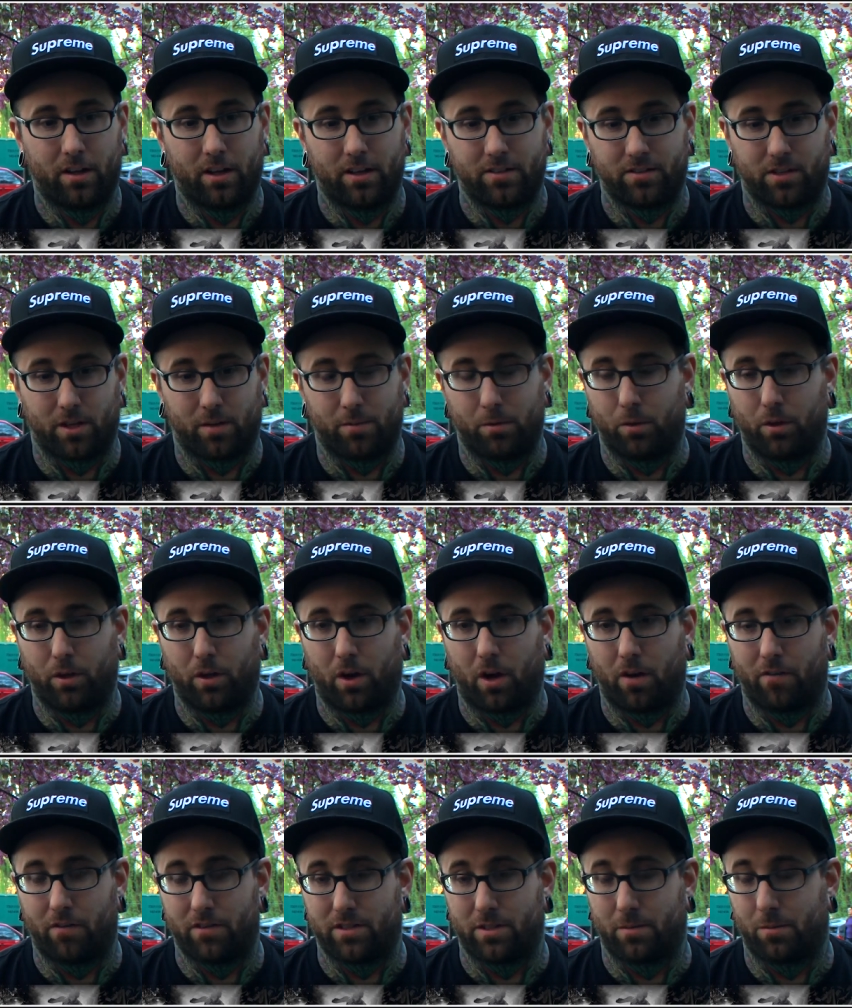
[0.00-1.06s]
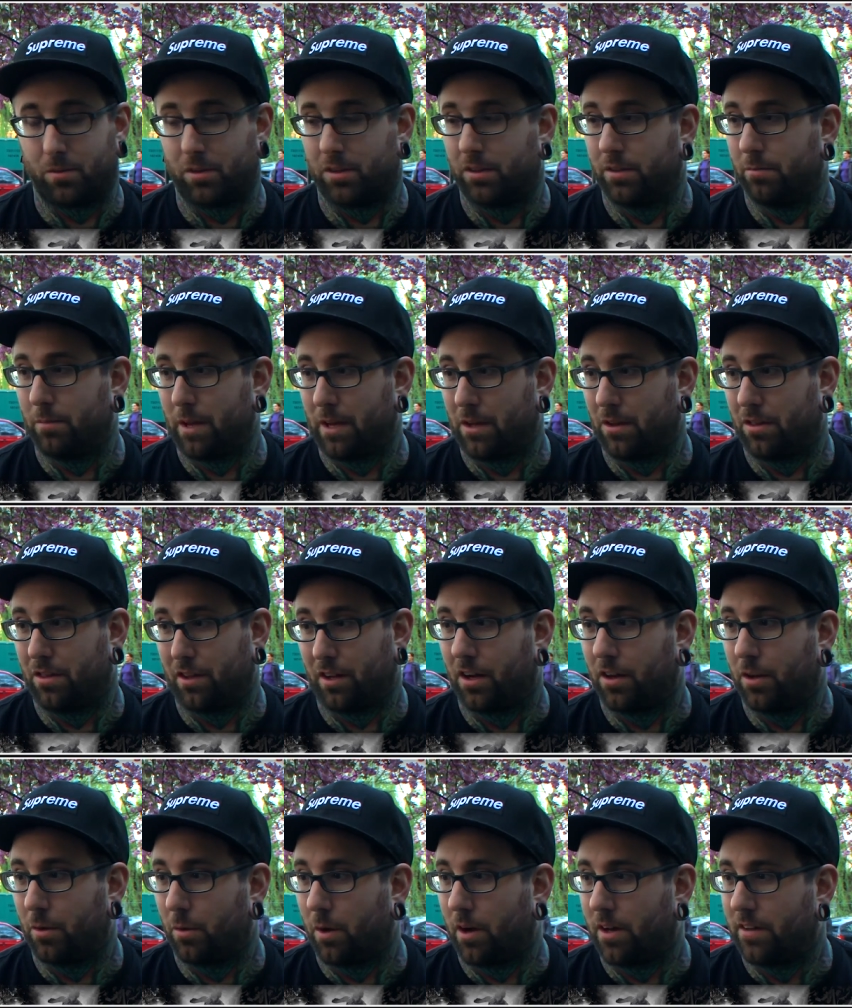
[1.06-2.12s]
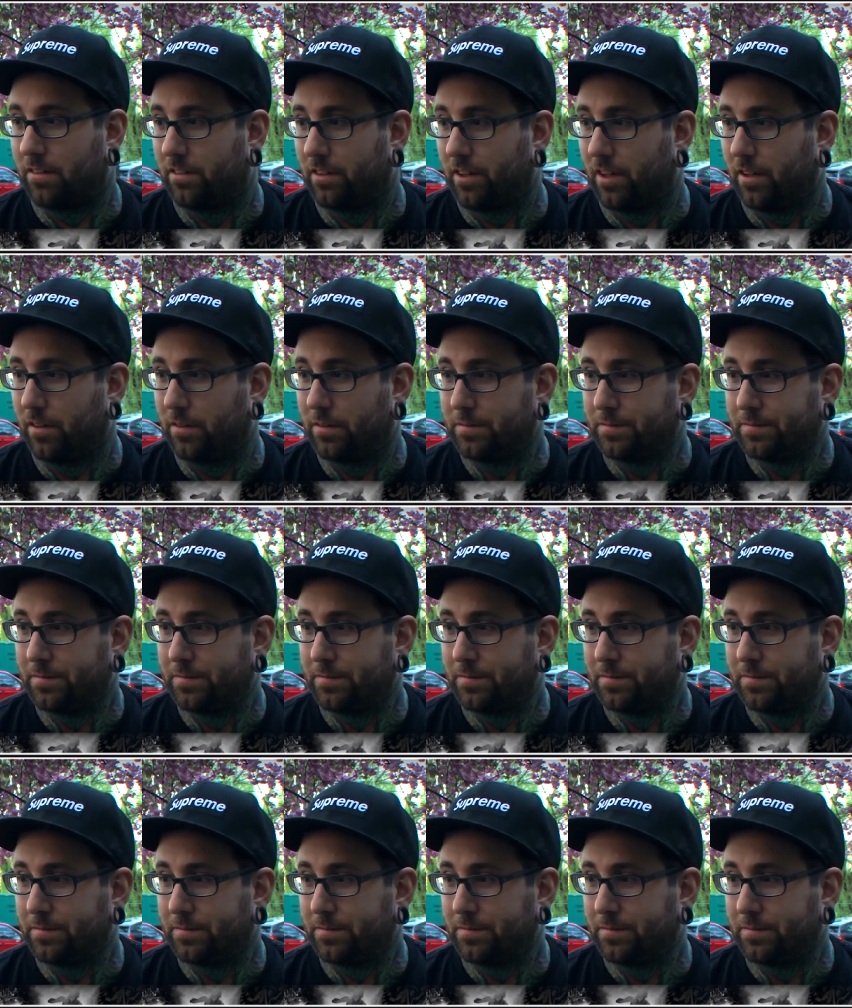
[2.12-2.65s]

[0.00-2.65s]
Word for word: It's going to be really hard for someone to make you think otherwise, you know.